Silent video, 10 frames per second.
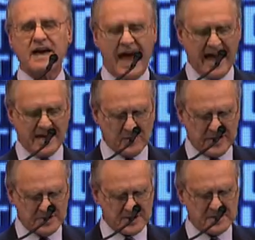
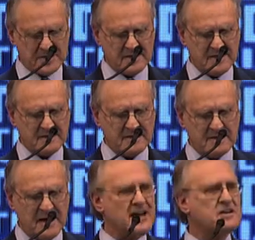anguish,
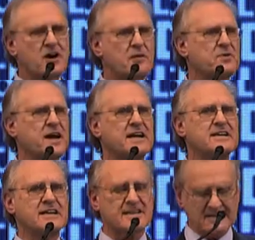
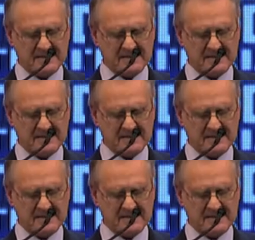uncomprehending,